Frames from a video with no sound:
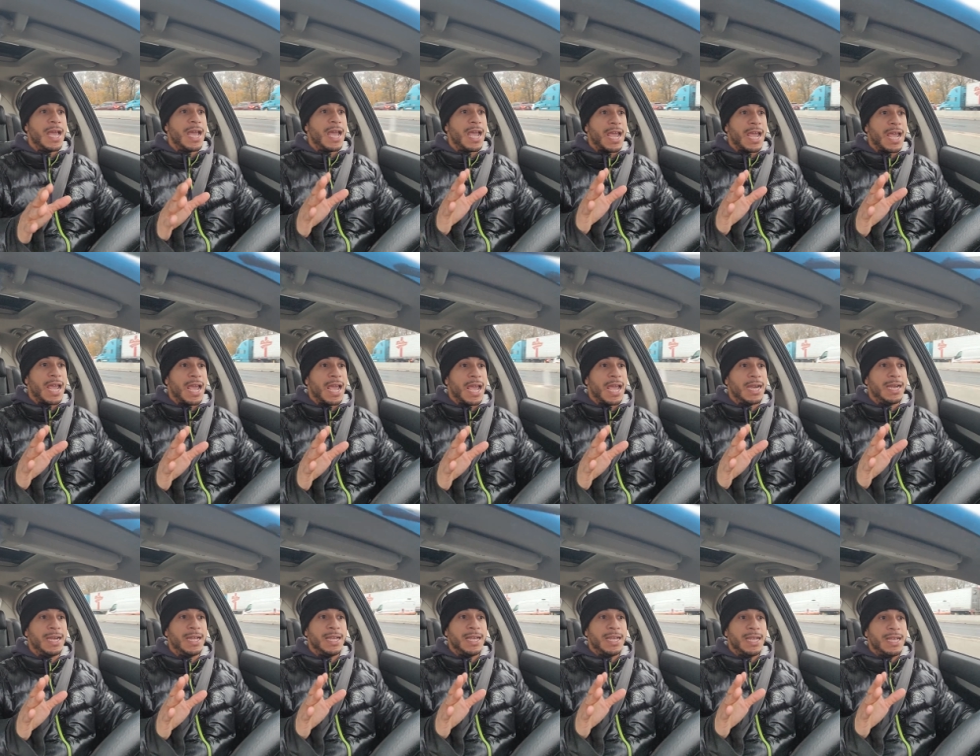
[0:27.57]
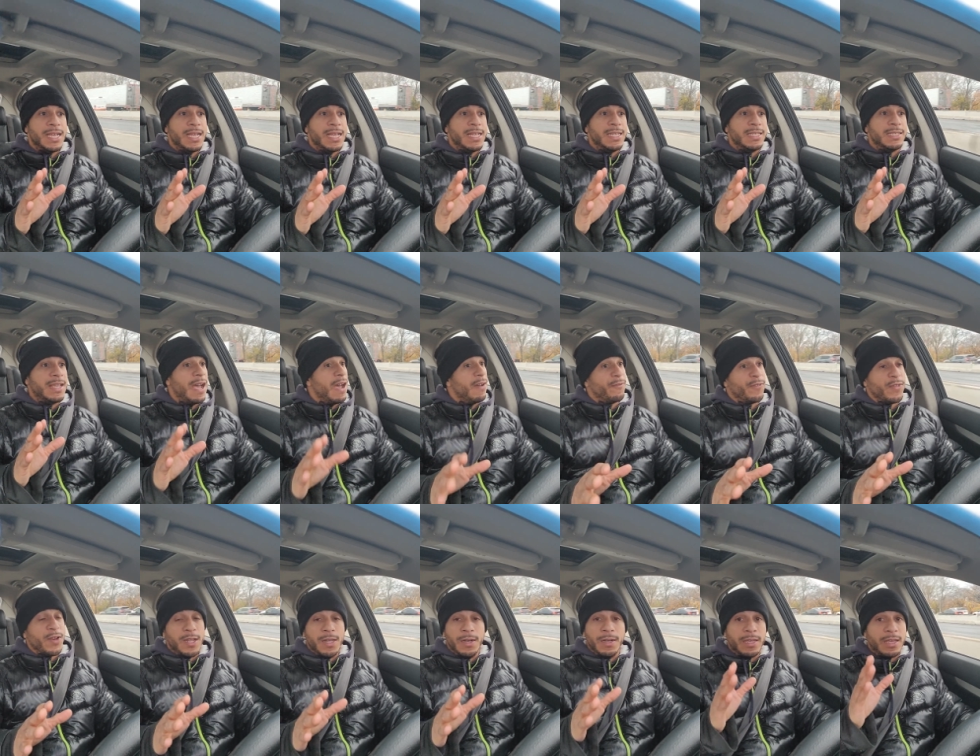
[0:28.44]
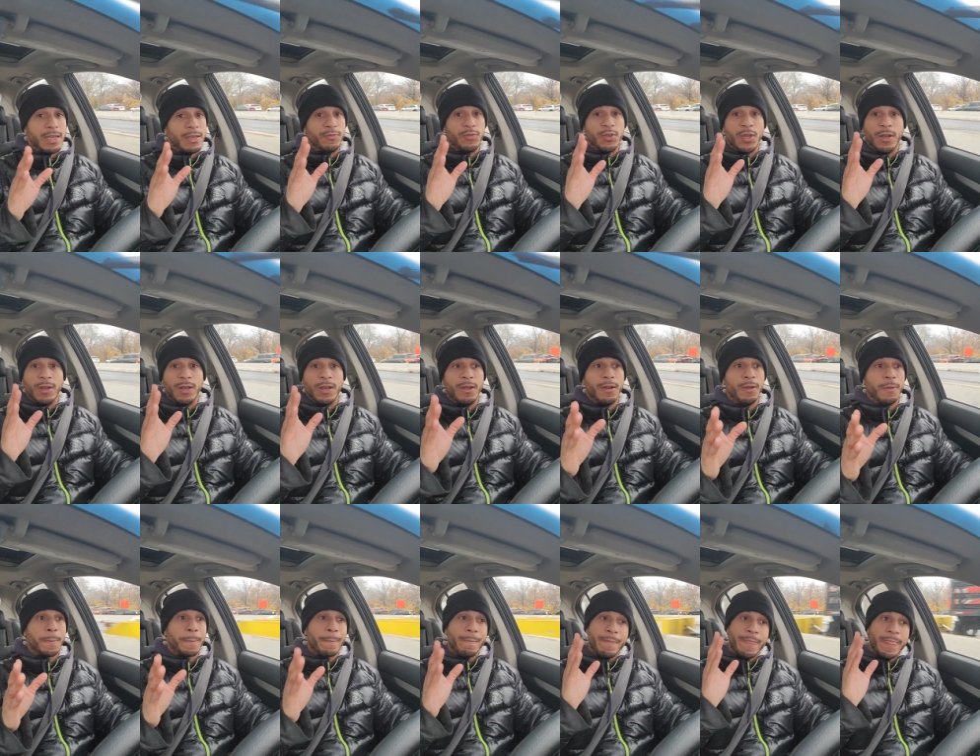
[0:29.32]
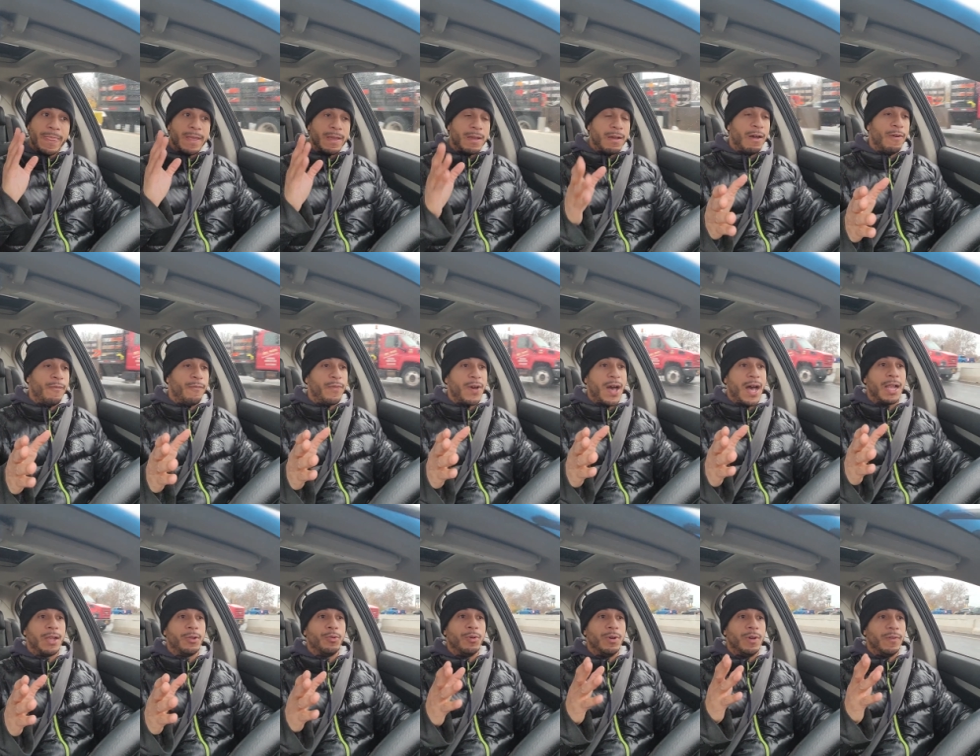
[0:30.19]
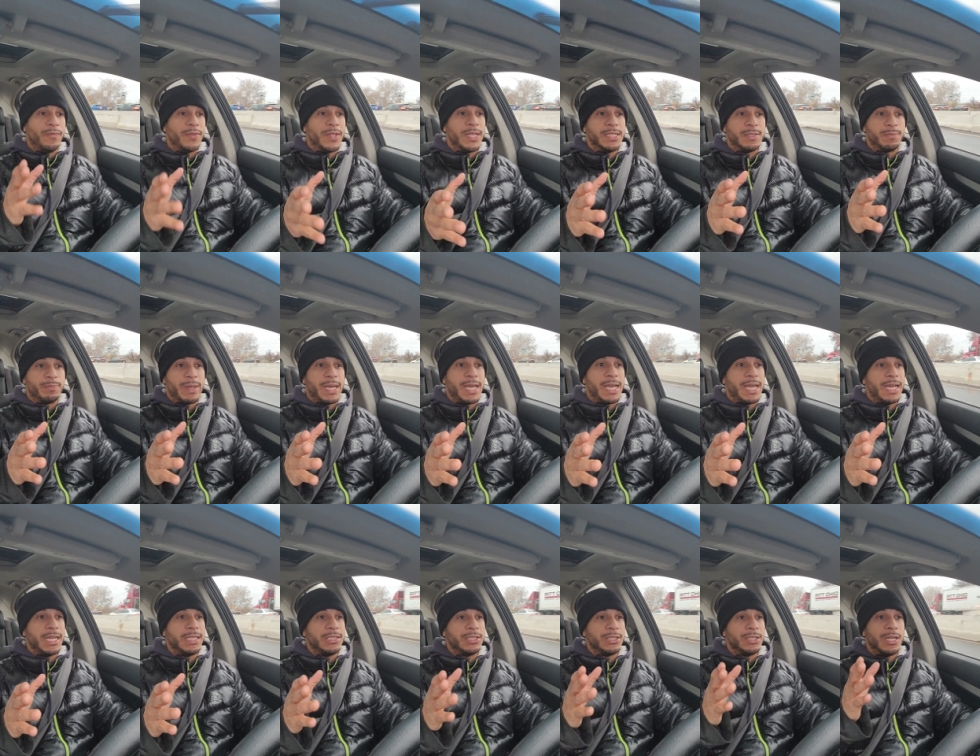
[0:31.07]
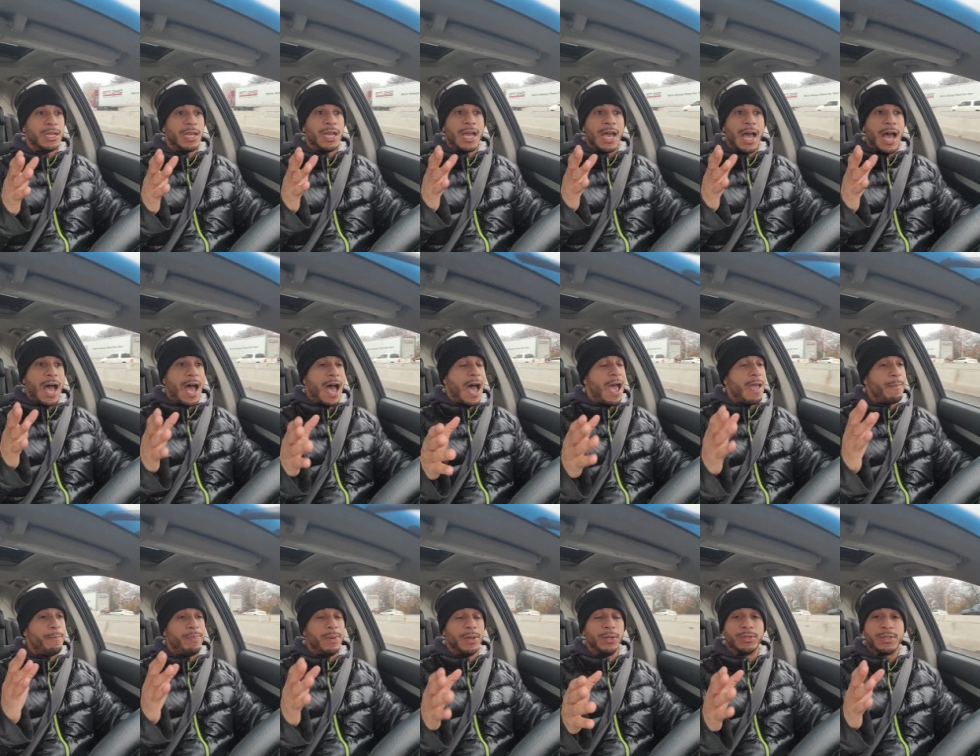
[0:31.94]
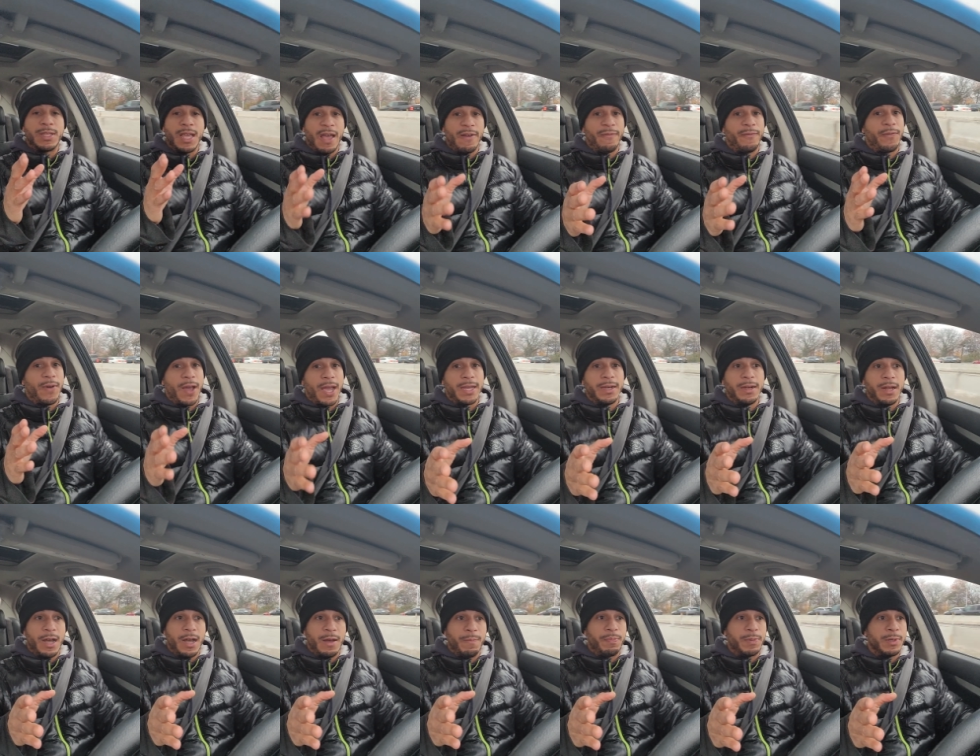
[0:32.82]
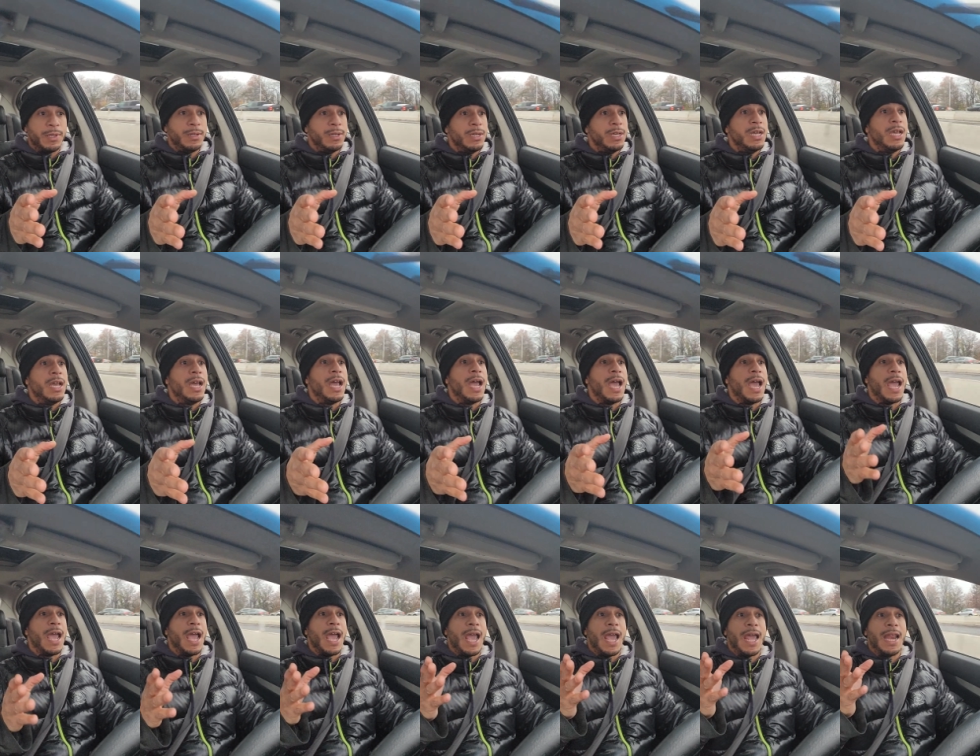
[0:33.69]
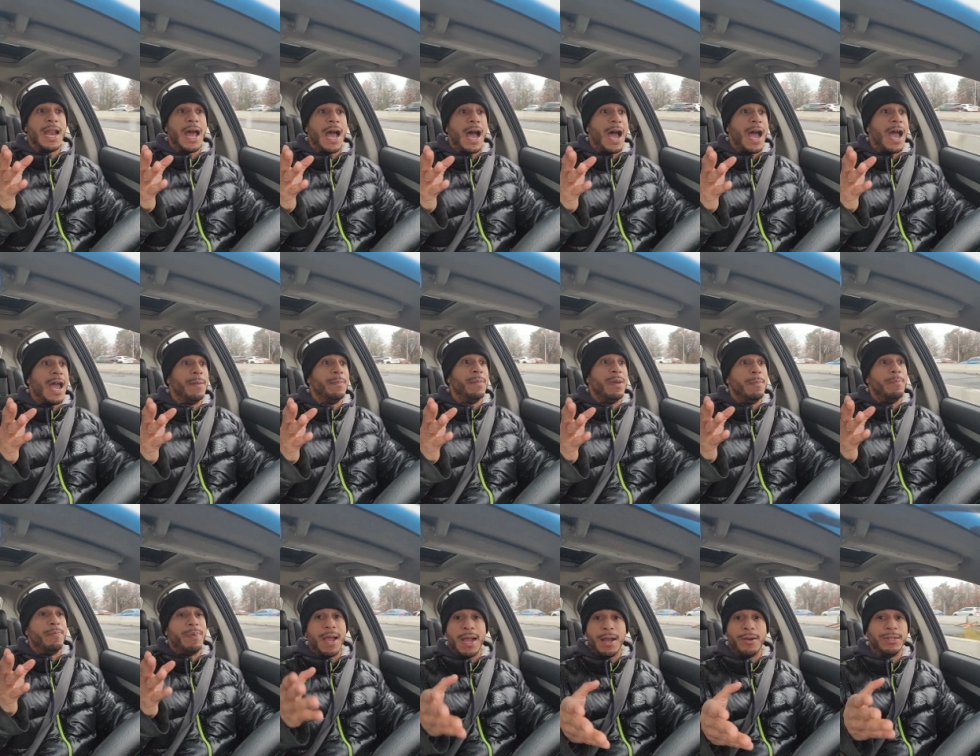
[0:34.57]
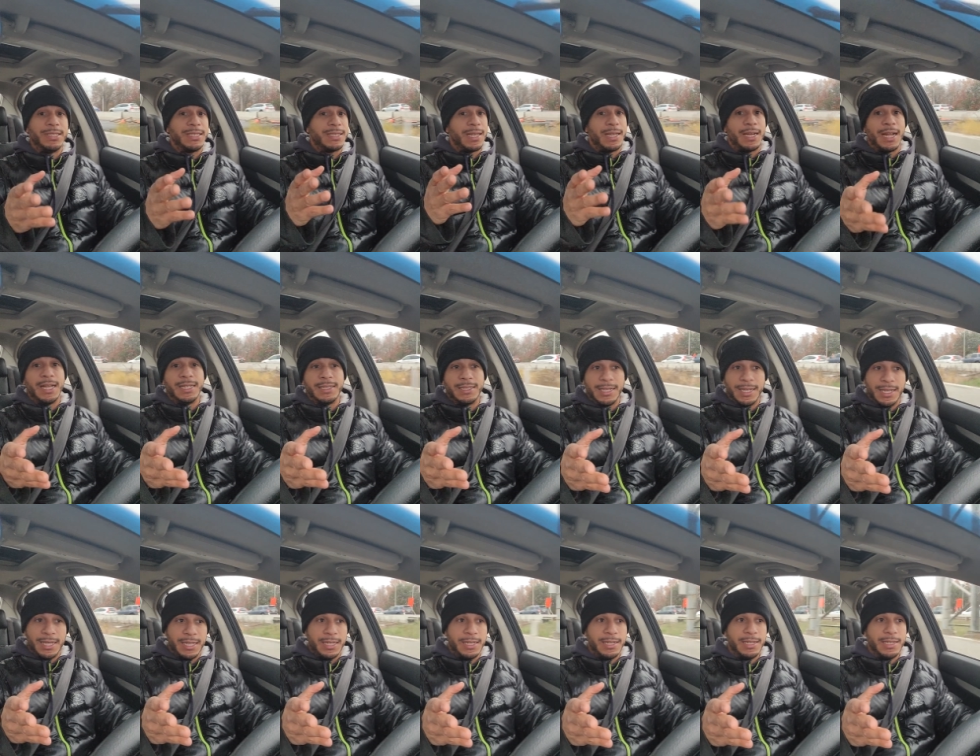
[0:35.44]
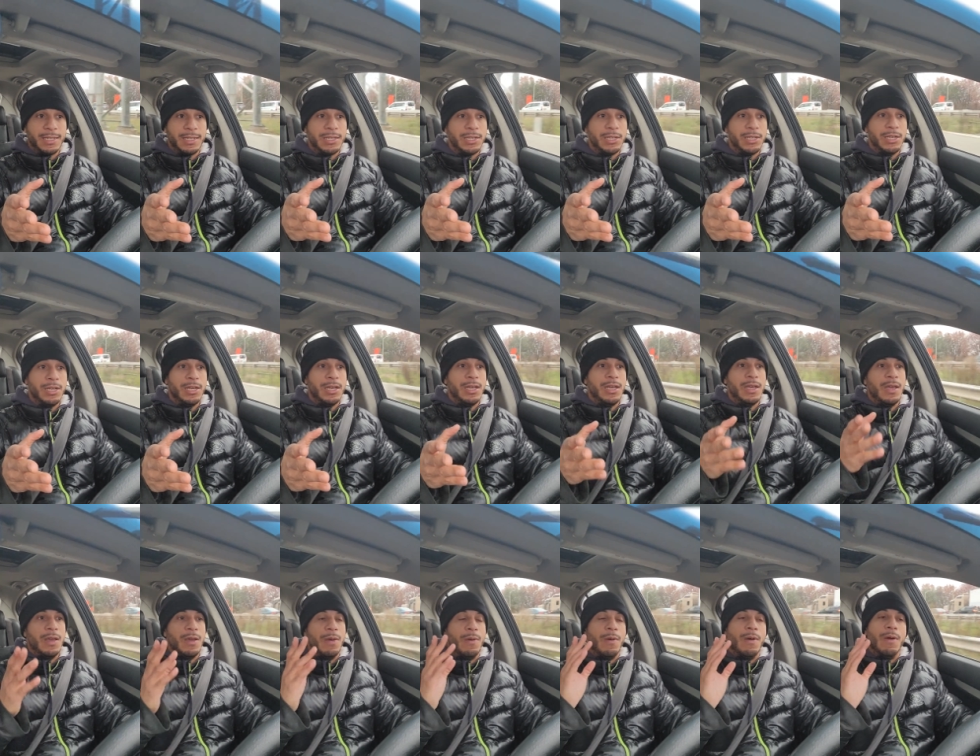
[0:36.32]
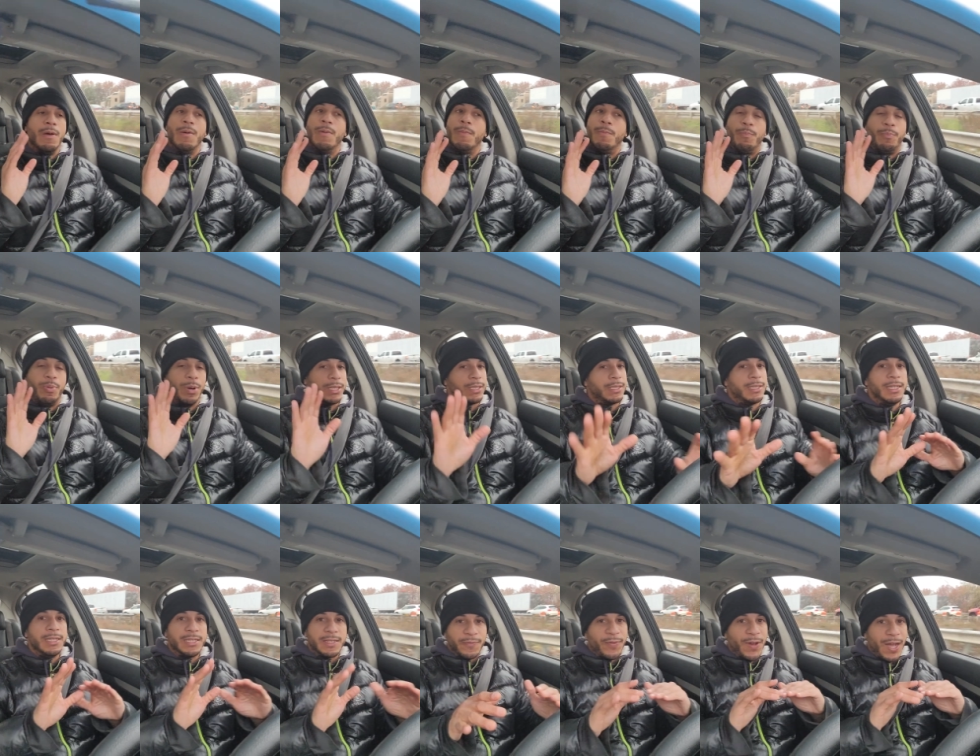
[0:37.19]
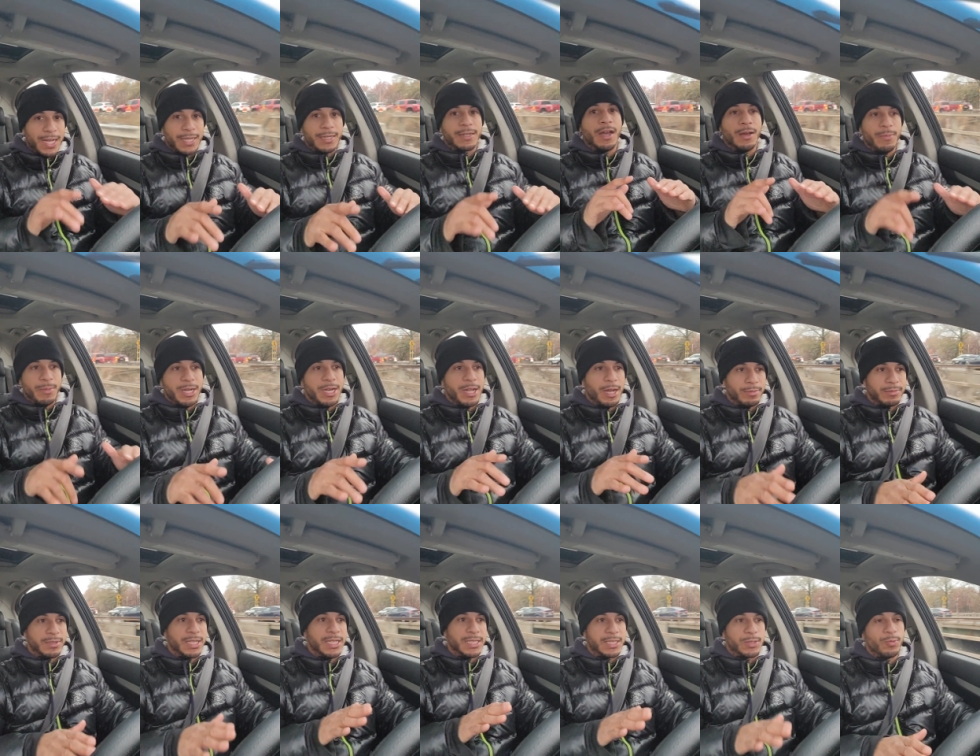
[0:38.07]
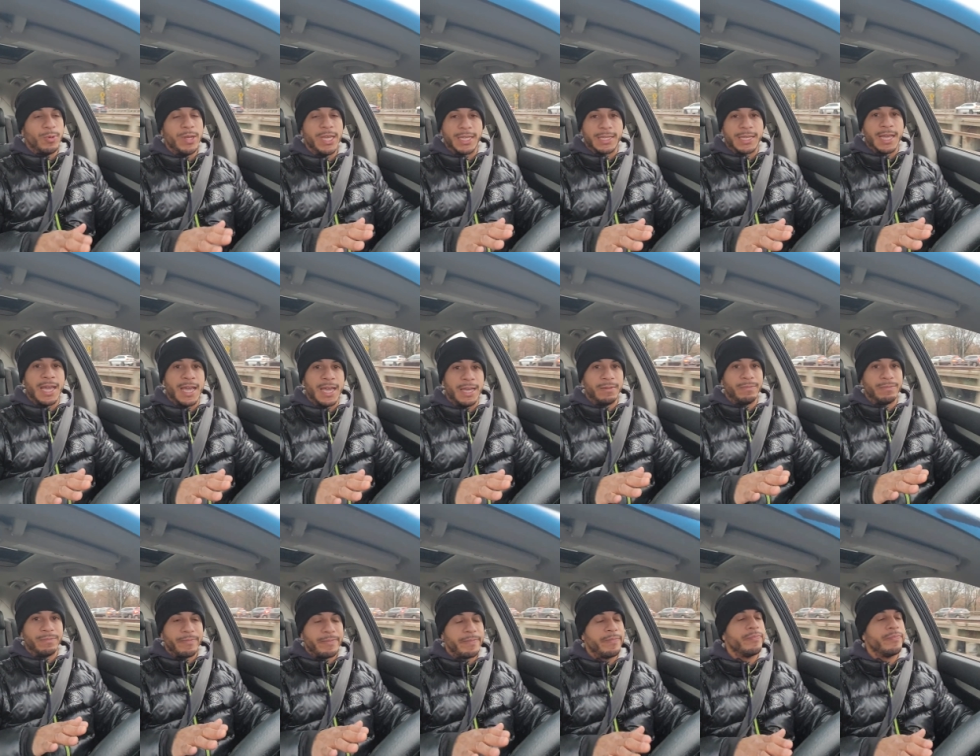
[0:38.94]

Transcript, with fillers: And definitely, if you're a follower of this page. I built that fight up, and I'm embarrassed that I did. But this fight coming up this weekend,